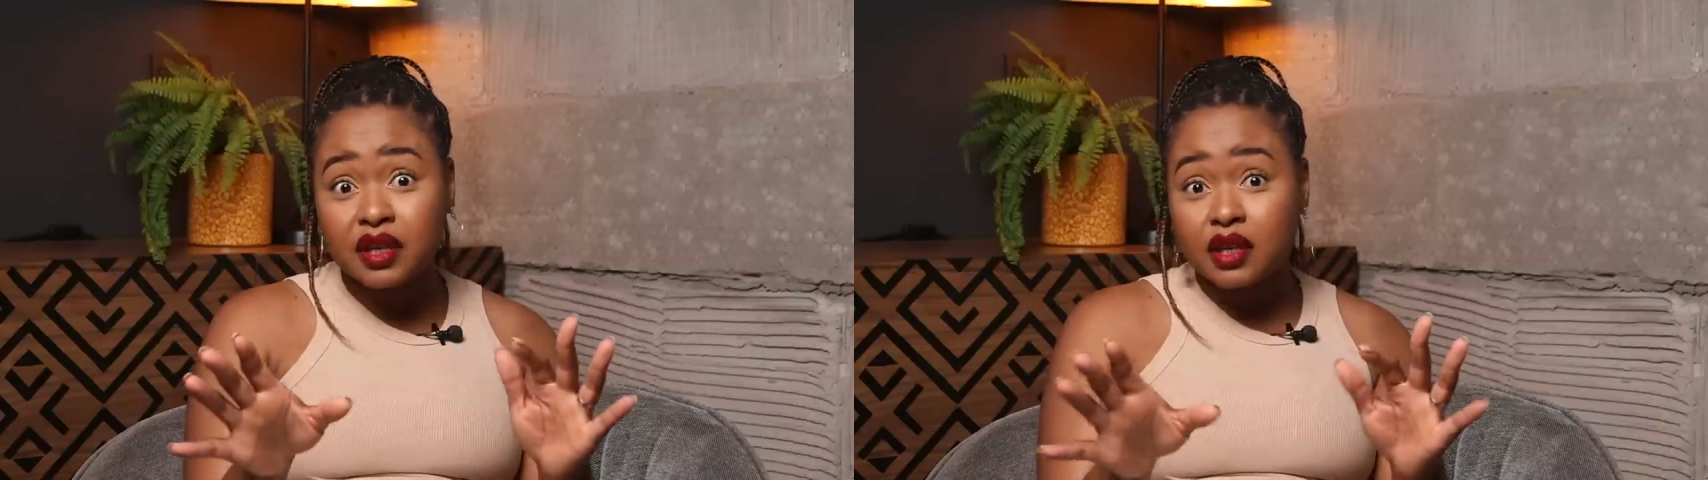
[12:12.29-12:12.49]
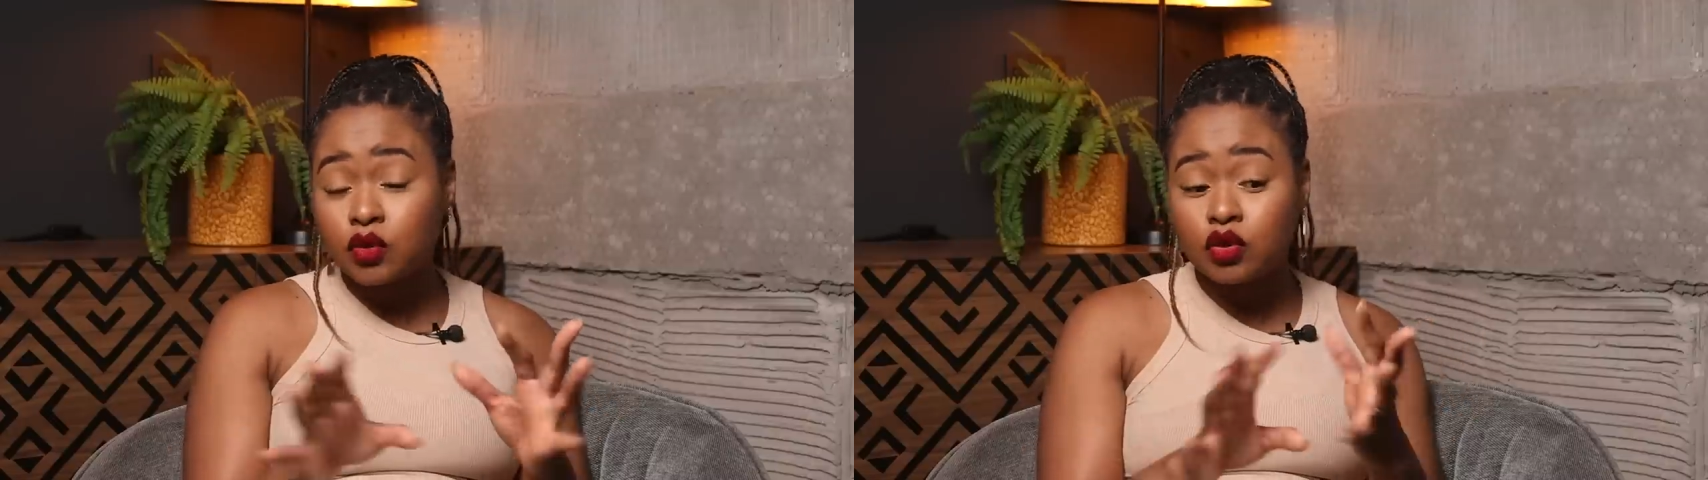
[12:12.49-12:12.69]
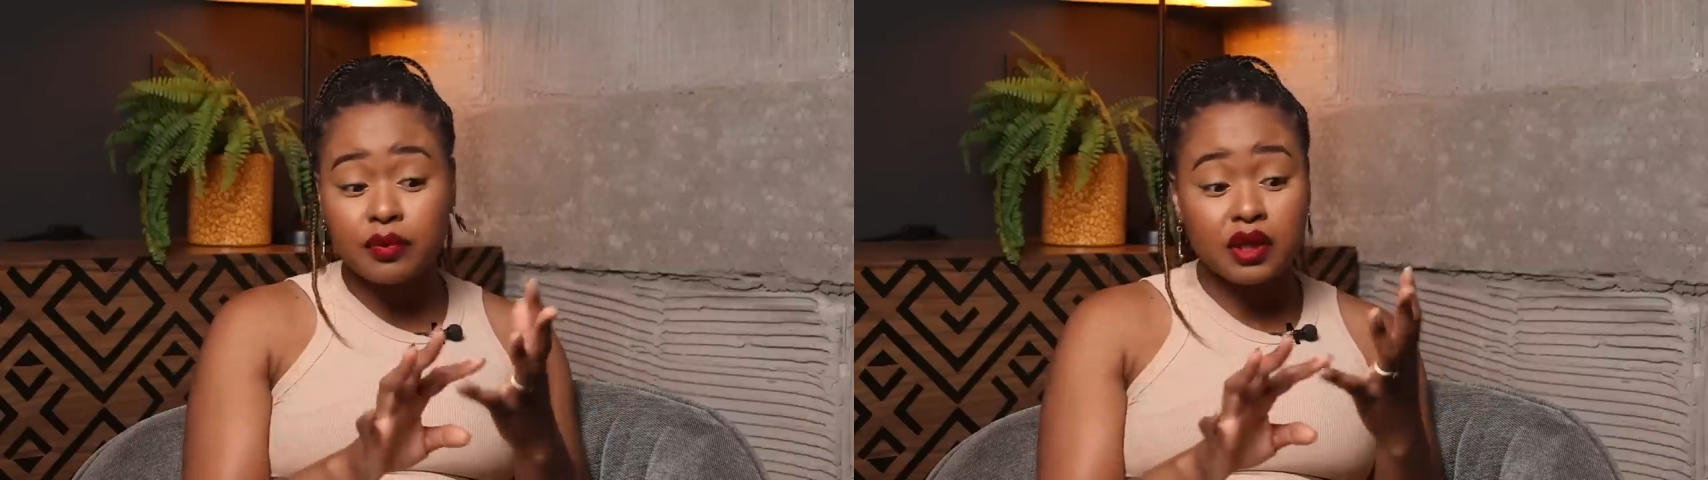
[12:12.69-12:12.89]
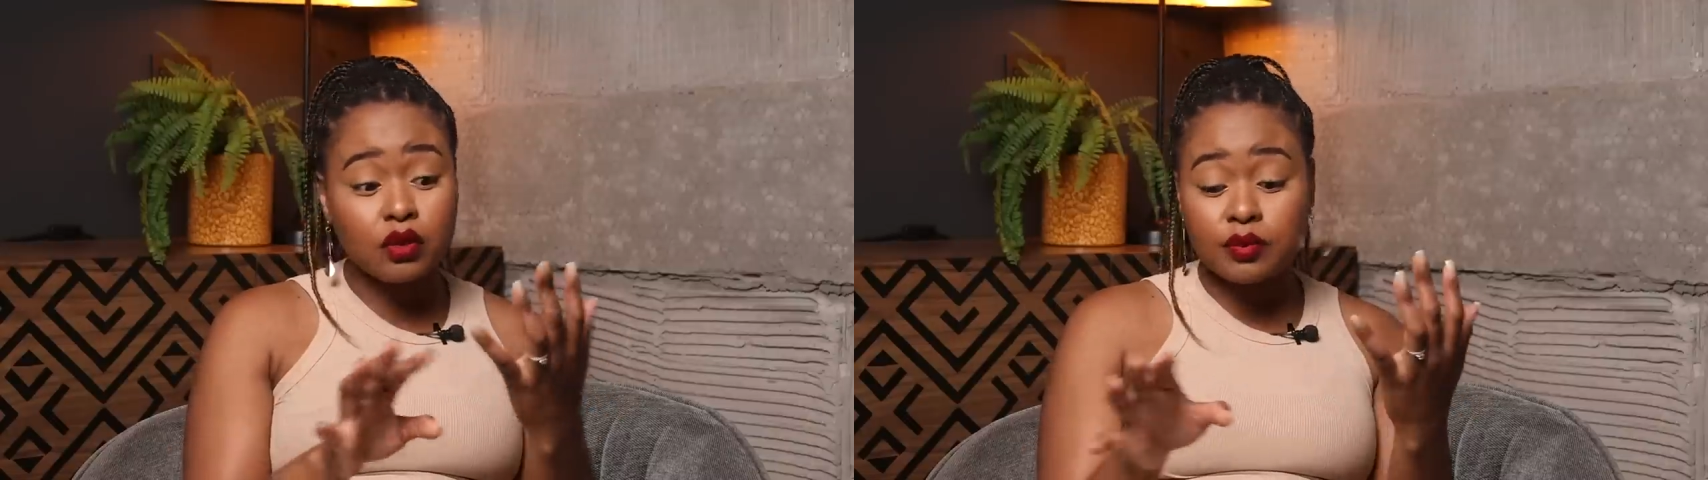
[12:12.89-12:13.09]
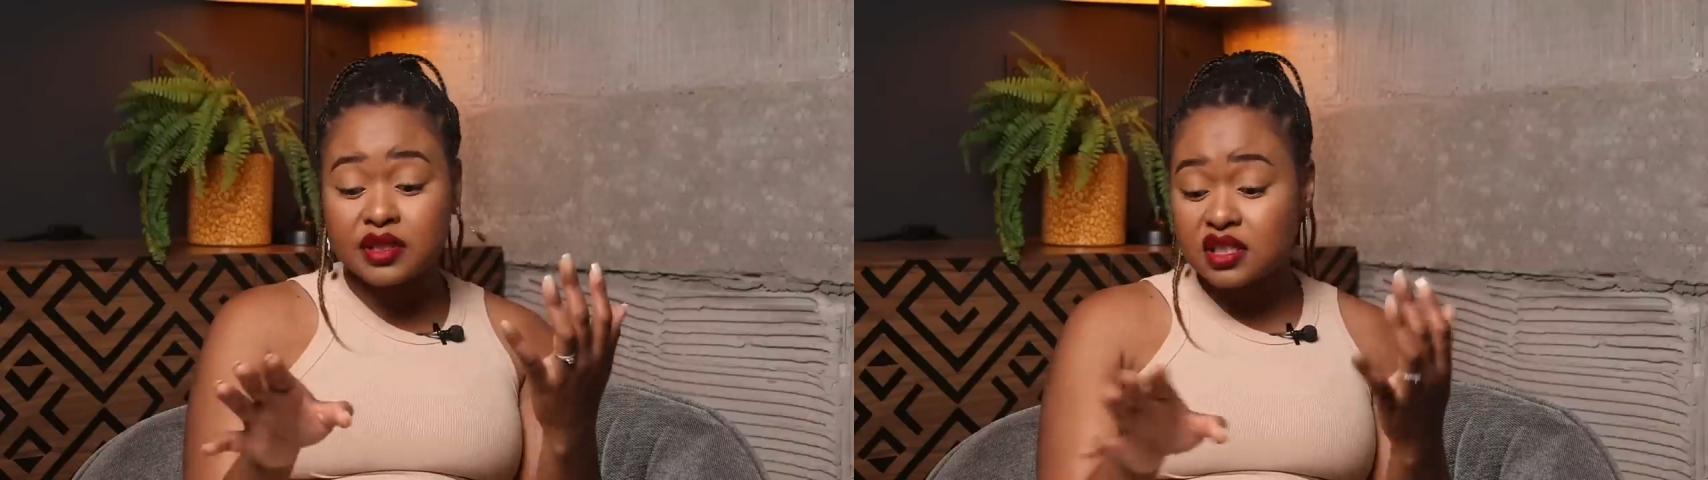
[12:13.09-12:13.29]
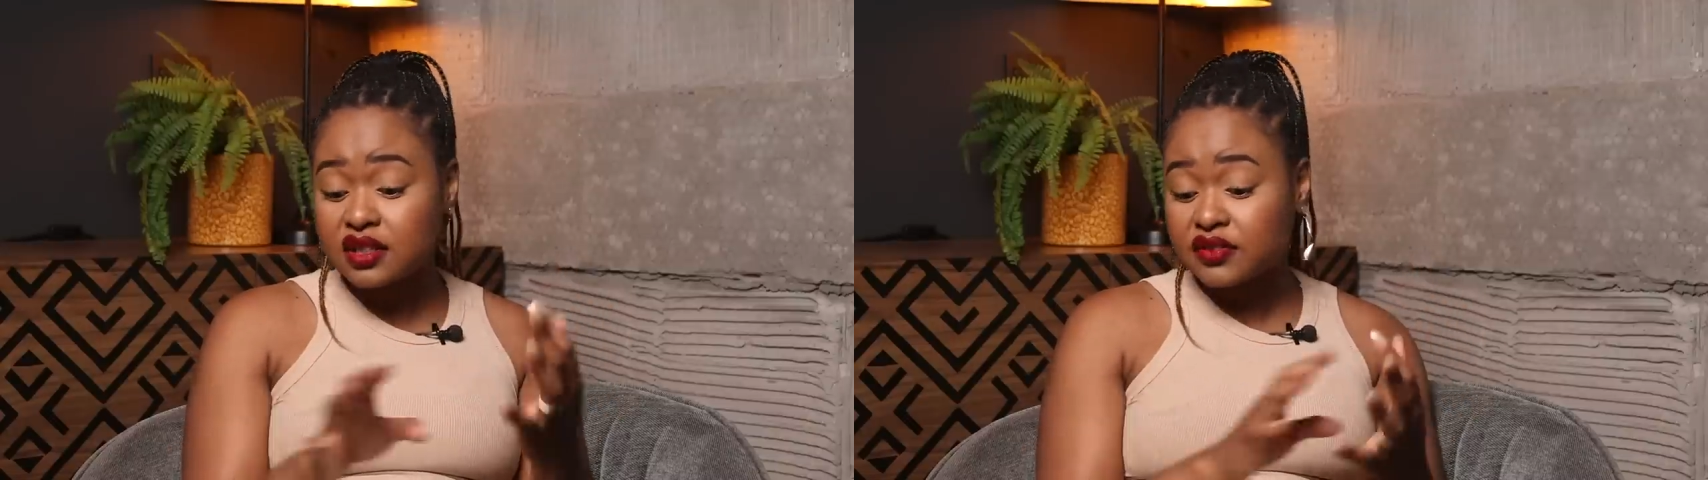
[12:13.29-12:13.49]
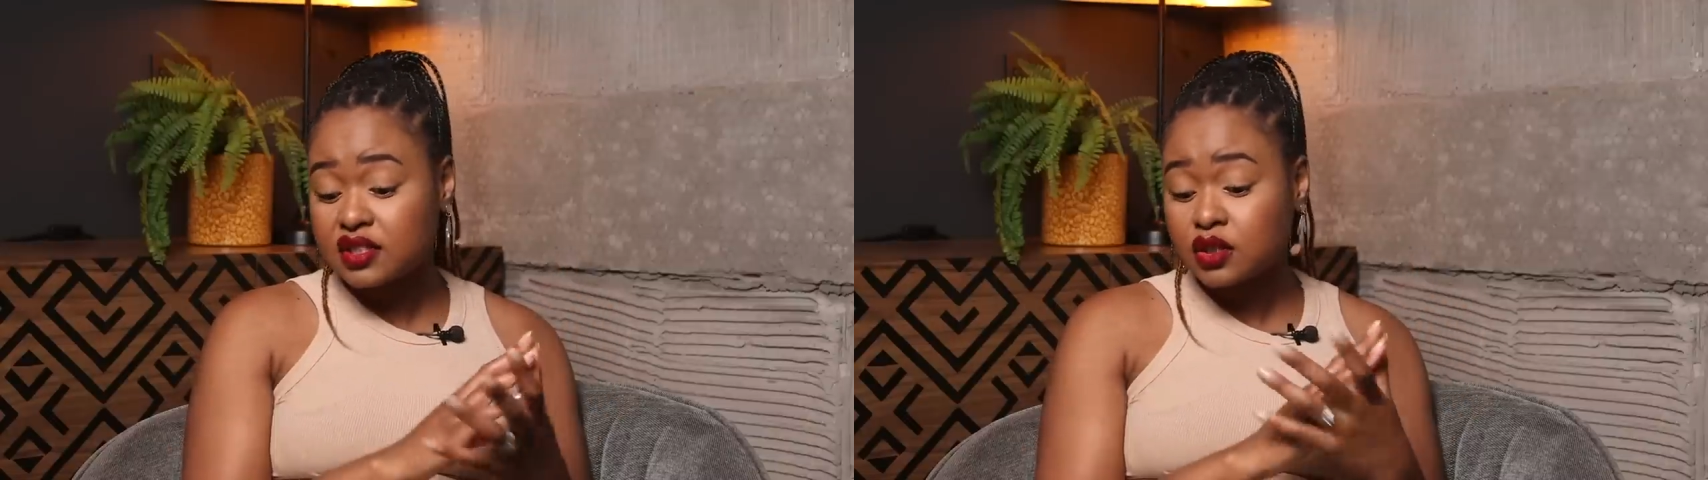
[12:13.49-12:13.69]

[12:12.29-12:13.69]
It could be Uber service.